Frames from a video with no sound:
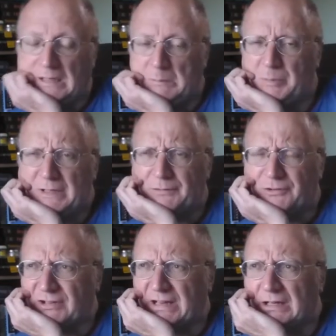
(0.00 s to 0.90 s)
I'm a bit of a
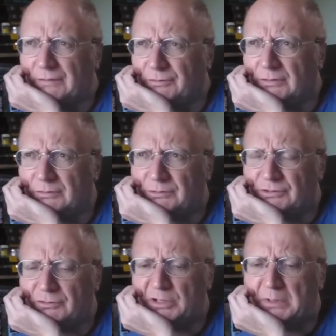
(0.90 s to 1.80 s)
stickler for
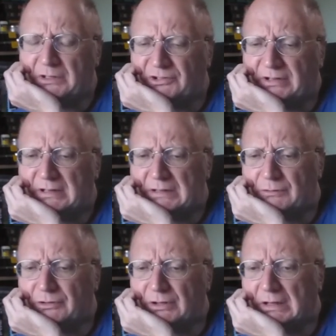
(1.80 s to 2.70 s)
trying to understand
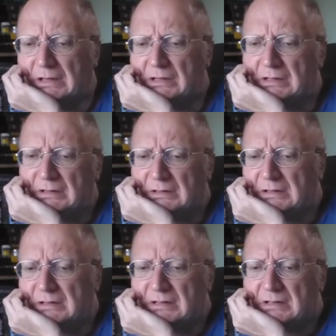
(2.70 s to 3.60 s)
everything,
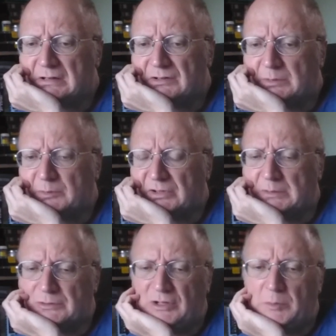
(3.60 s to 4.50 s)

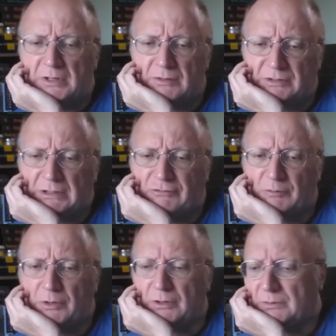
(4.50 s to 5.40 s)
sometimes to my own
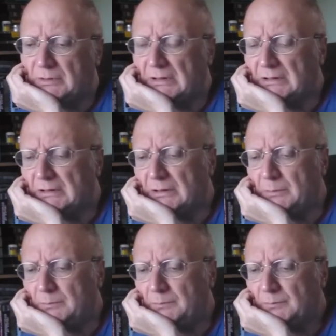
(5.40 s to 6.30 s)
detriment, and
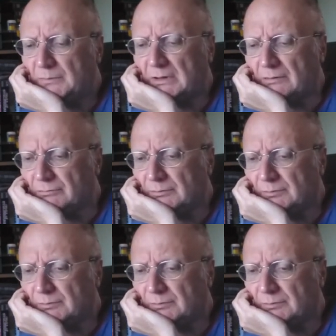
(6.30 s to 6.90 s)
I